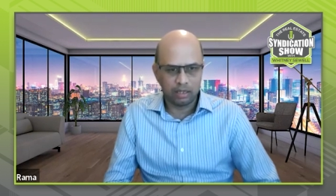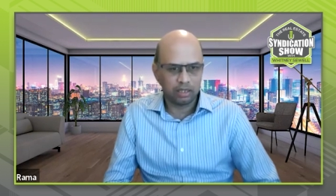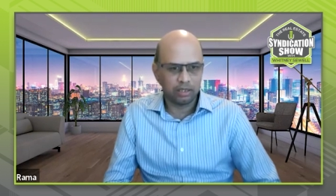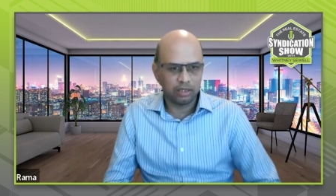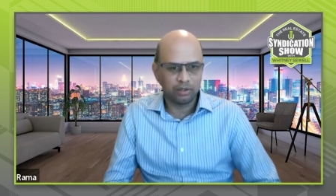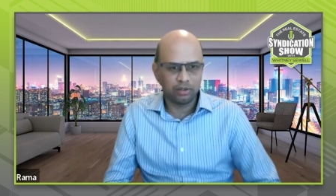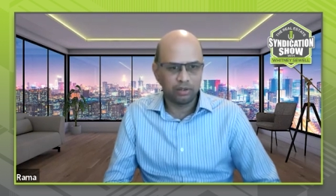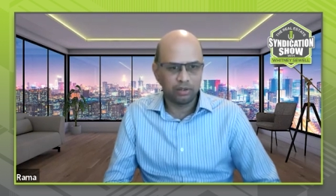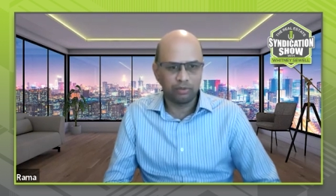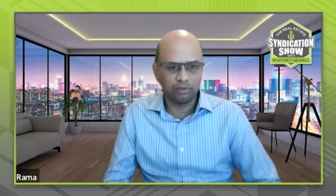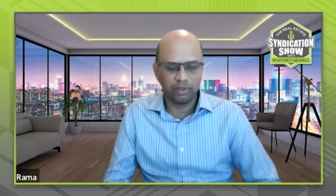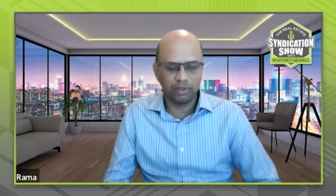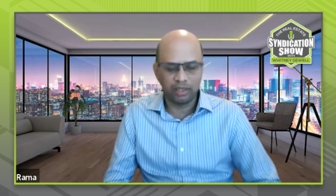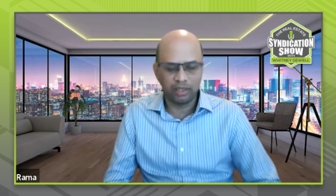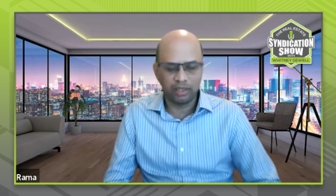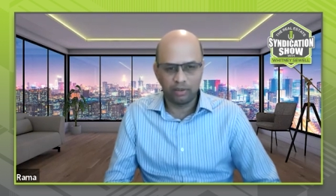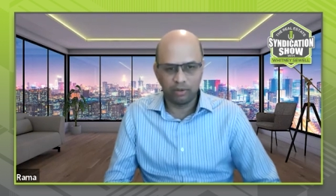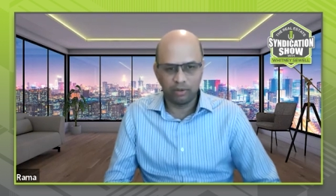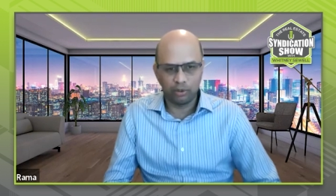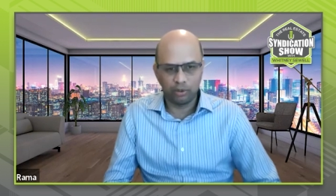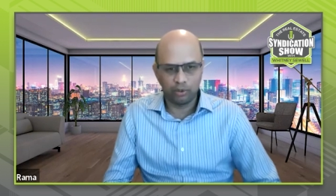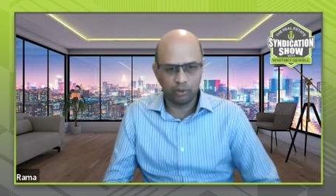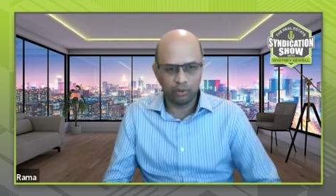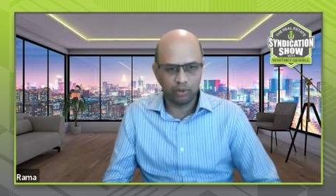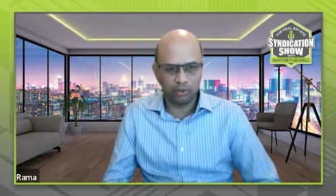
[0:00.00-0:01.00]
You know, we
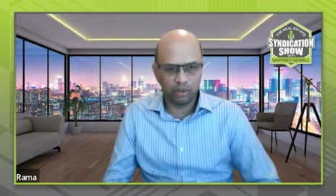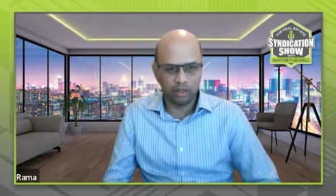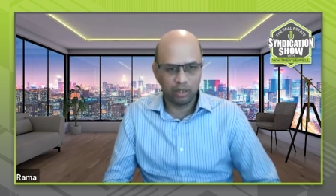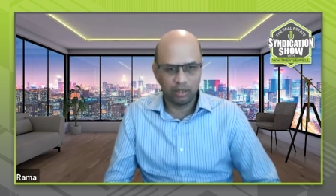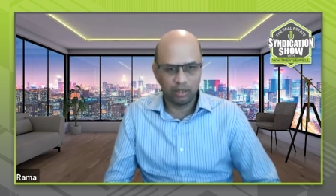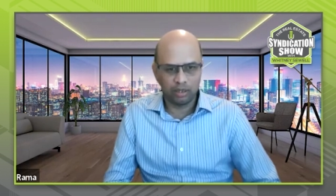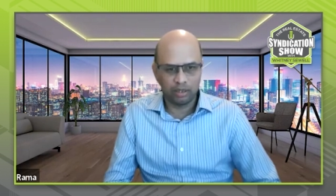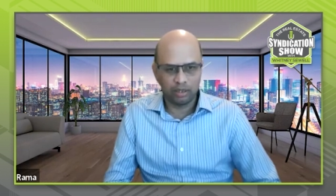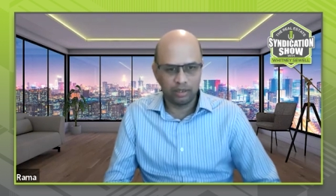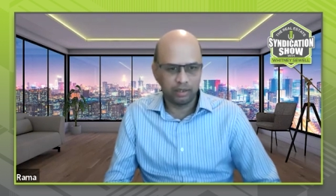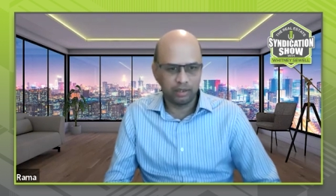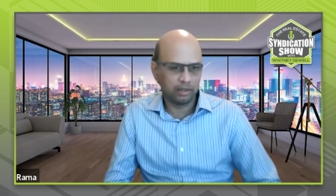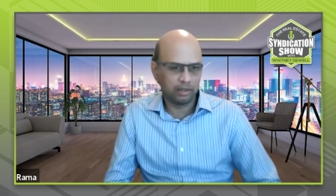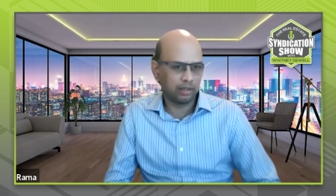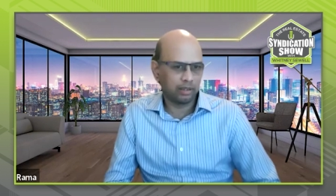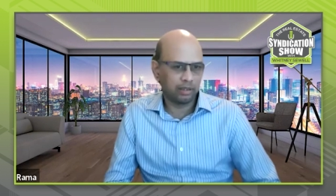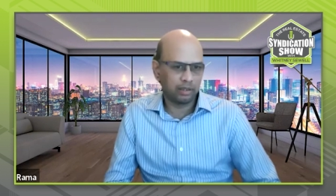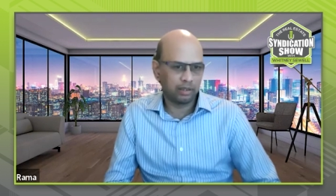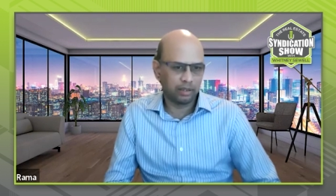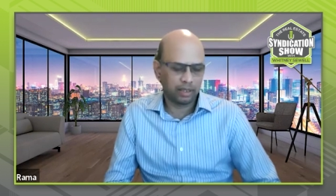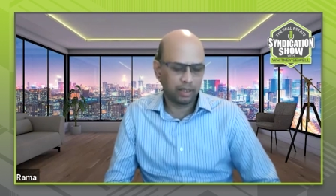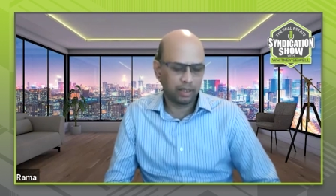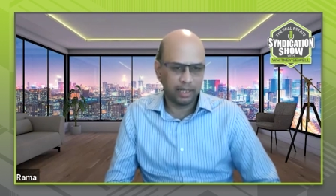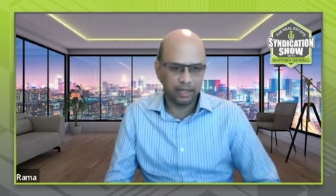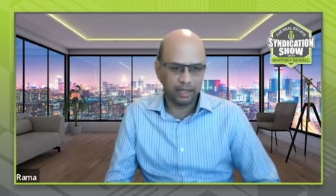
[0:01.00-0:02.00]
go through all the uh,
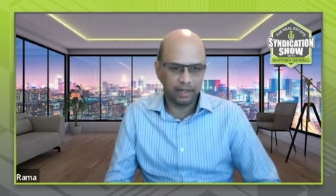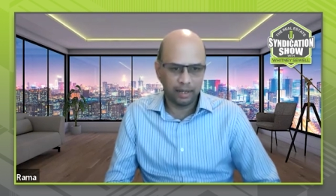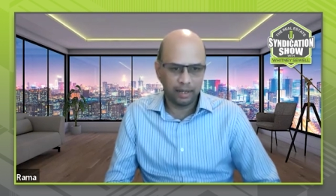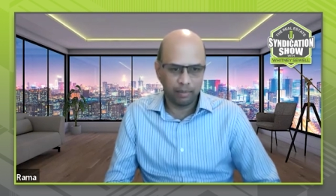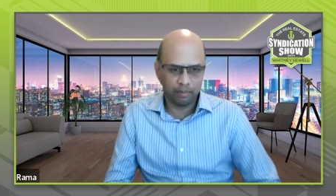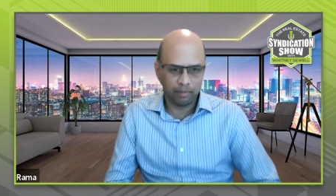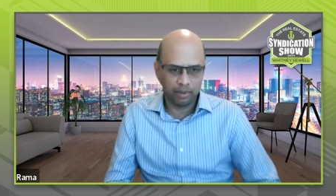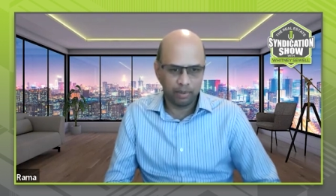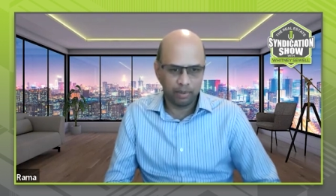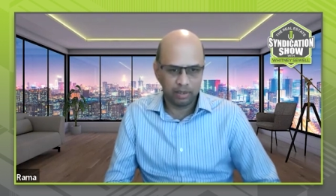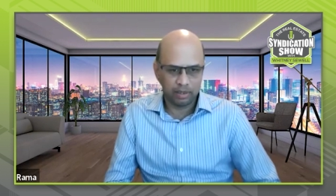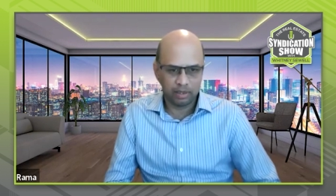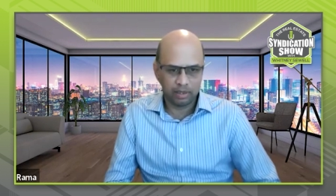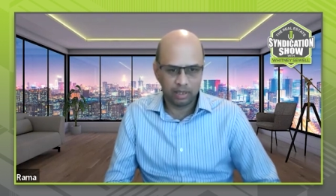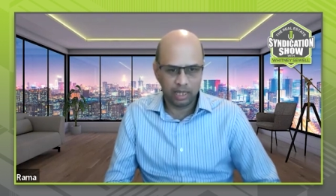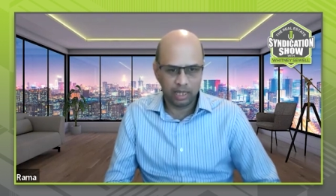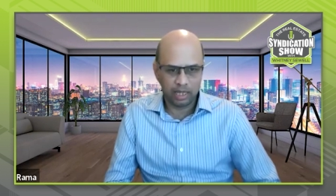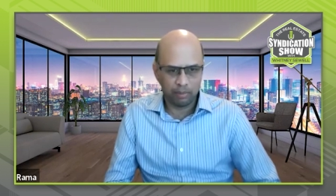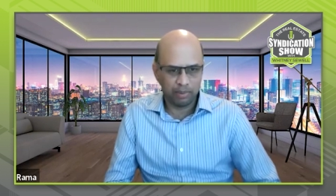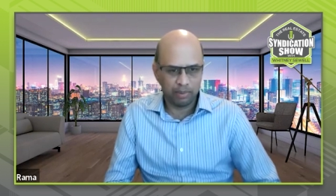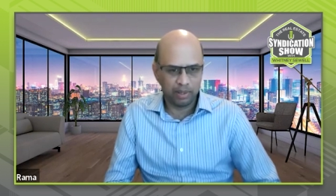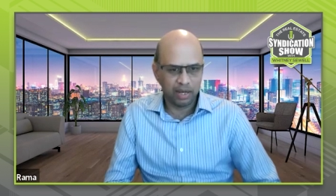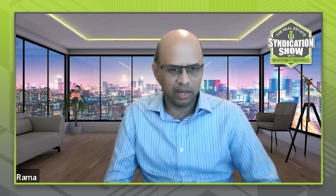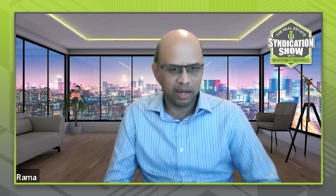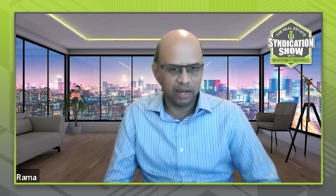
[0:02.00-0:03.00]
key numbers, K
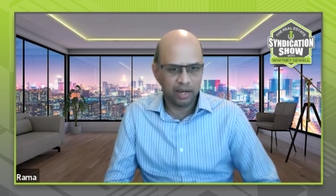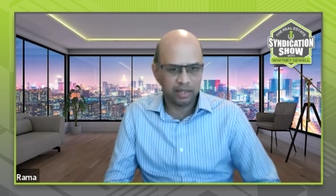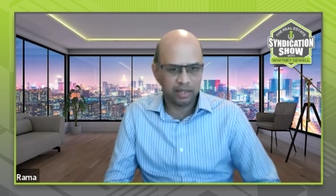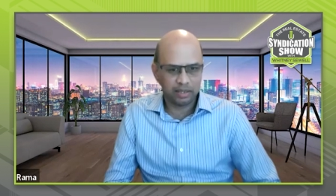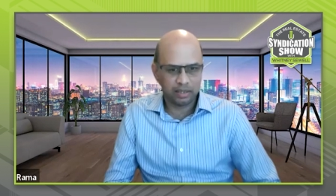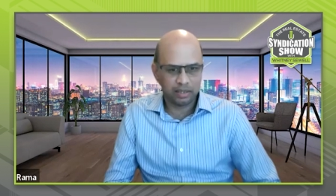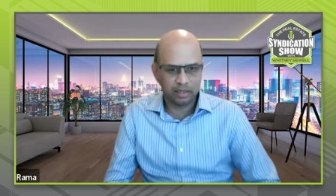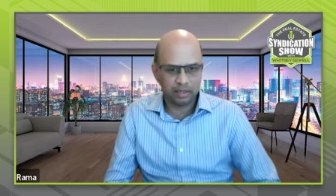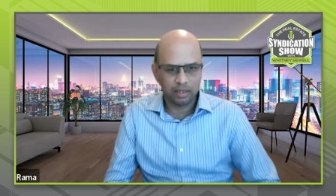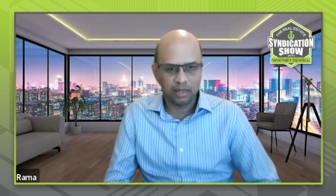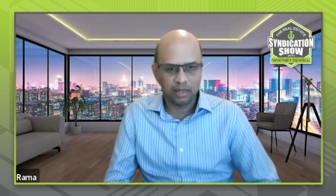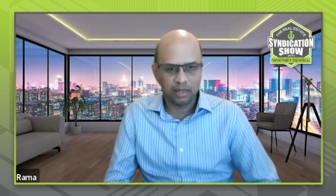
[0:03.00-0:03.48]
P Is.